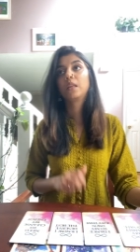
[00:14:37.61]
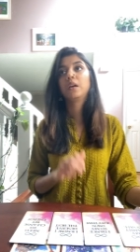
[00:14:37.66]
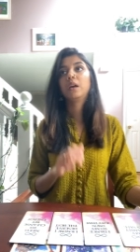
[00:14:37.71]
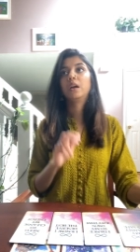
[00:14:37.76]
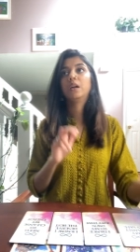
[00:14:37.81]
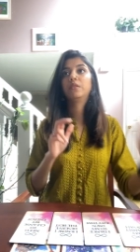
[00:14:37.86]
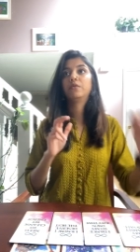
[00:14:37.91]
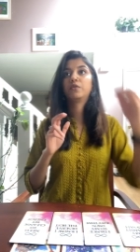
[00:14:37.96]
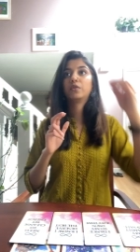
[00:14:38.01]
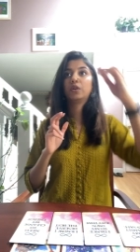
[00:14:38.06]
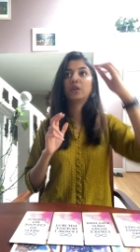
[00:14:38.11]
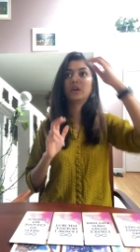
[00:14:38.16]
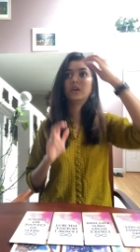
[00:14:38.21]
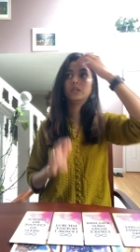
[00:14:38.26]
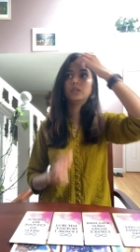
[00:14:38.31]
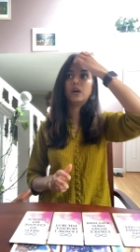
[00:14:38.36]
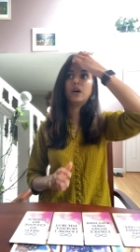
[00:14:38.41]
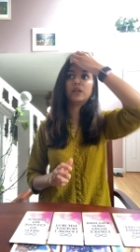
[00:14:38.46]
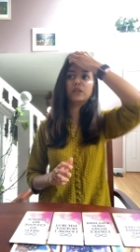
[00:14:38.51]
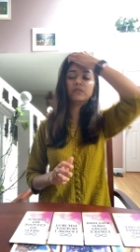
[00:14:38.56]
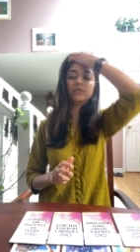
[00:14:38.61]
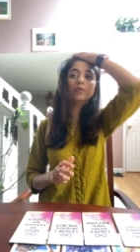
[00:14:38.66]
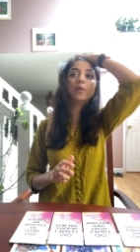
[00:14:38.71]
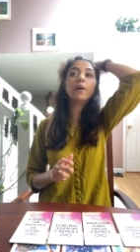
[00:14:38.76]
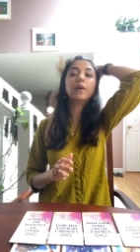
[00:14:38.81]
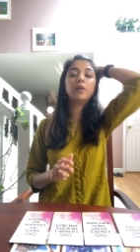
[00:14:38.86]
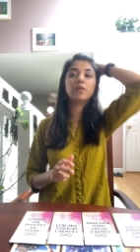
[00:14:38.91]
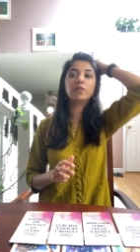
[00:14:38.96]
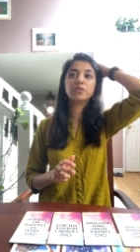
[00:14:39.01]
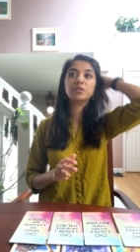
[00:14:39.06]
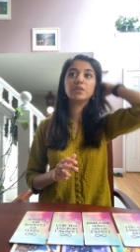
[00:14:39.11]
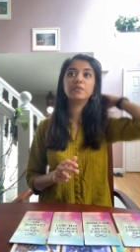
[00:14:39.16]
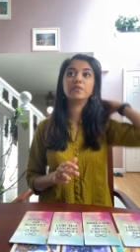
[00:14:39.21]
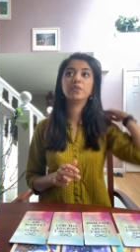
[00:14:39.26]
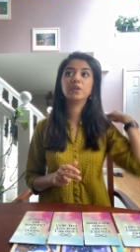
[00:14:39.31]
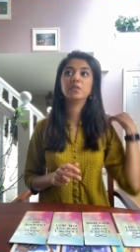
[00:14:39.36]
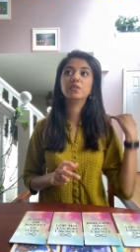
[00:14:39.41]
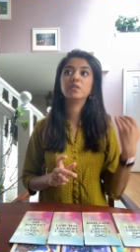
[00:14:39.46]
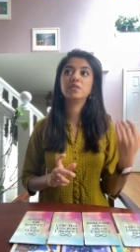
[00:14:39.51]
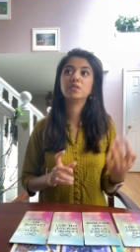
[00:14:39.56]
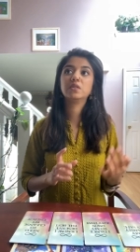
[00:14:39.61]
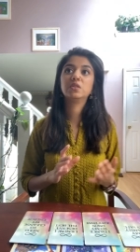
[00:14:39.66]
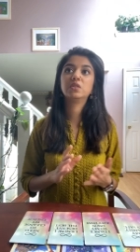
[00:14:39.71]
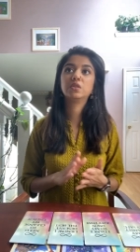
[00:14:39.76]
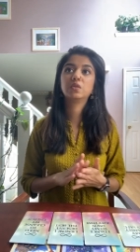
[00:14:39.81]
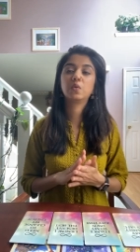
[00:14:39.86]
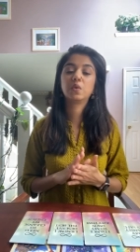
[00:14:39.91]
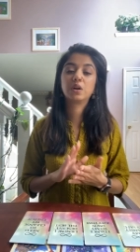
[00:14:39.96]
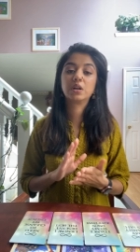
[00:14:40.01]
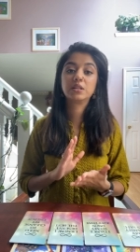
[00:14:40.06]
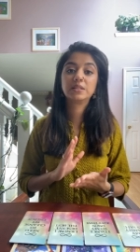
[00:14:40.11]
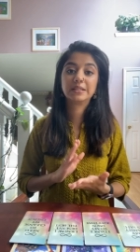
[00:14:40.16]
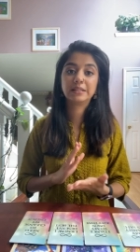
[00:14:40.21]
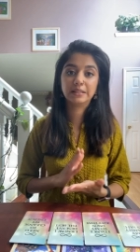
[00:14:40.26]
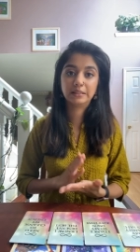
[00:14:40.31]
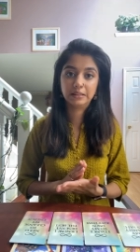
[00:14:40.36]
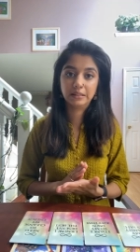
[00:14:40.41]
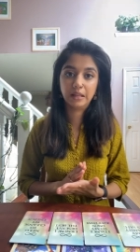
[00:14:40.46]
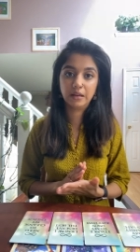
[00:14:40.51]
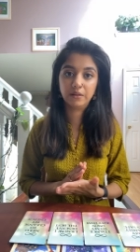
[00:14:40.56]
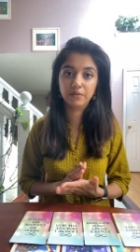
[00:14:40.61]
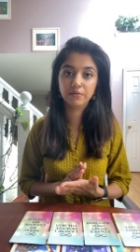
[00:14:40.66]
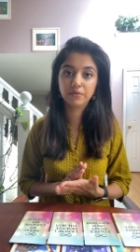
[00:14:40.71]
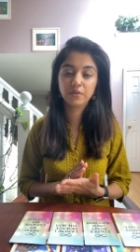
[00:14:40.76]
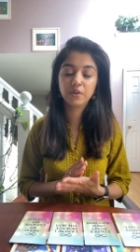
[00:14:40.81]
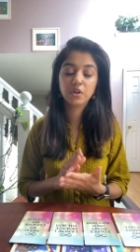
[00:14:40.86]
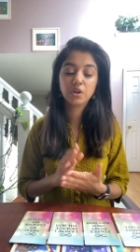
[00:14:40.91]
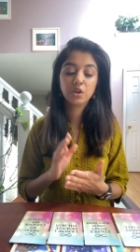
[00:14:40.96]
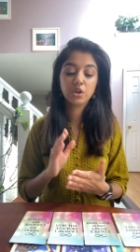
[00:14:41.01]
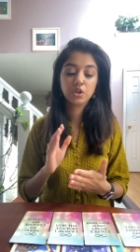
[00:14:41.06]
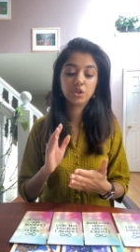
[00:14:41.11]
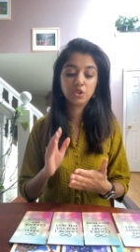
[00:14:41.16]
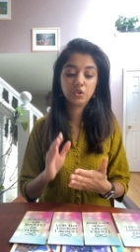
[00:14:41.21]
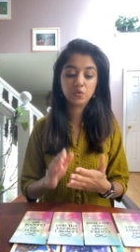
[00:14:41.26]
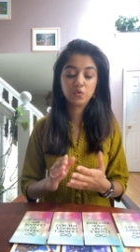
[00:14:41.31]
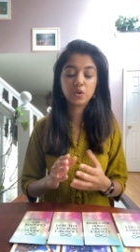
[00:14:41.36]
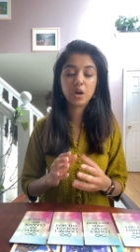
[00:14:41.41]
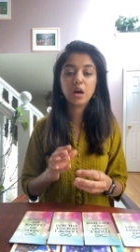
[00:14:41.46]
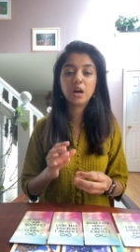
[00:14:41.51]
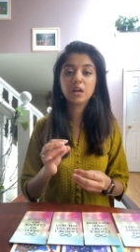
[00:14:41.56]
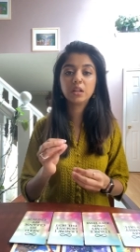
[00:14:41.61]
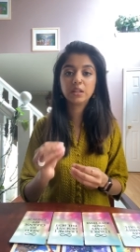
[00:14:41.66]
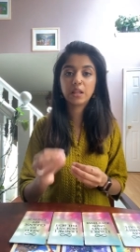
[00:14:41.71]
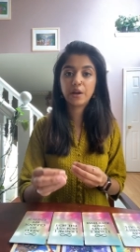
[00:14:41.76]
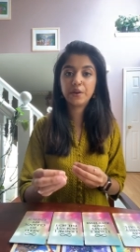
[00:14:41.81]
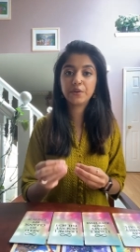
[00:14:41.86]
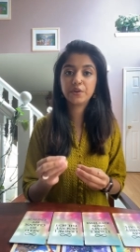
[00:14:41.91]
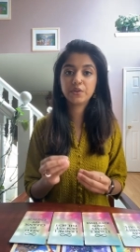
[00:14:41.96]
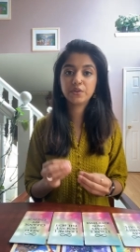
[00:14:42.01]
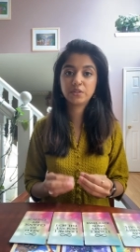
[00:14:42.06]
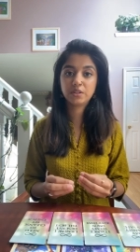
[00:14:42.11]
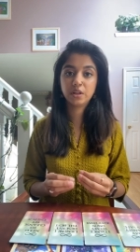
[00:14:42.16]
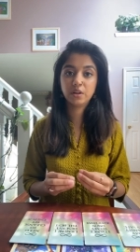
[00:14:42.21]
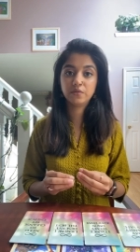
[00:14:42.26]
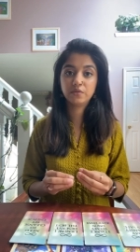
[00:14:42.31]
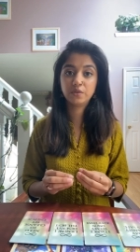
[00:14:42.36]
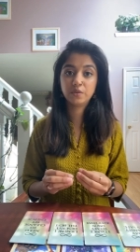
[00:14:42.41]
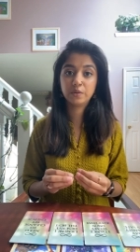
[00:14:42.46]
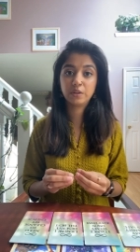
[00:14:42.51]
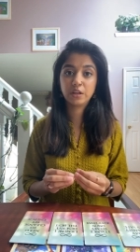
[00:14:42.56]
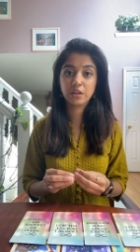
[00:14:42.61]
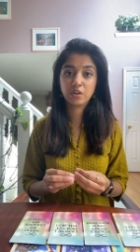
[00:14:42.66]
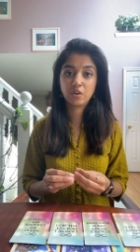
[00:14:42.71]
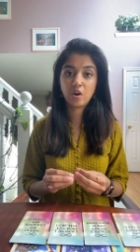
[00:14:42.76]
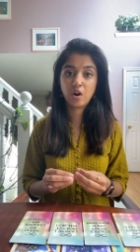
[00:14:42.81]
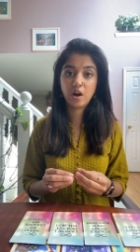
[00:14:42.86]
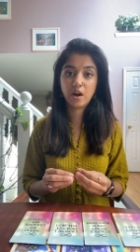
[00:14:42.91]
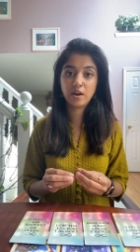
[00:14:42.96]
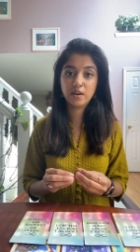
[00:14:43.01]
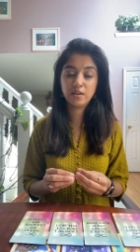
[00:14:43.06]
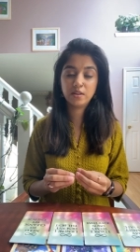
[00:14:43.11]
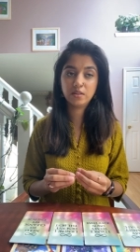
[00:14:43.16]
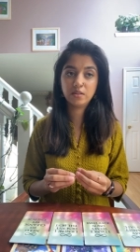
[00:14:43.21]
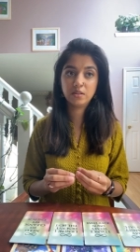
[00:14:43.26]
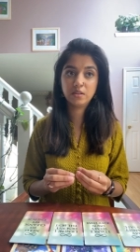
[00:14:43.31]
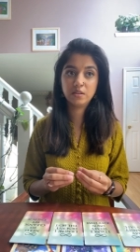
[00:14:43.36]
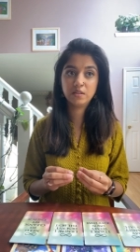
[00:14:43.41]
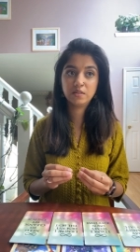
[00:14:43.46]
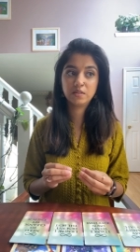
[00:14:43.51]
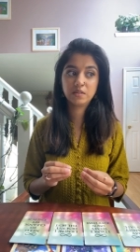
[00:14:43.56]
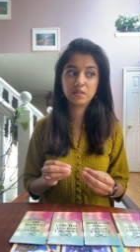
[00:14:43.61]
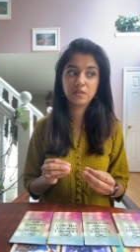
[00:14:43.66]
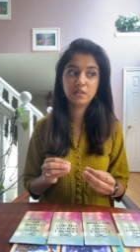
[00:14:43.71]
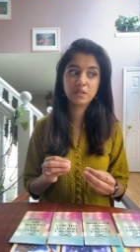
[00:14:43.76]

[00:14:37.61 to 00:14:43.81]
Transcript: And for a lot of you, I also feel this is towards love. Do not allow yourself to get caught in this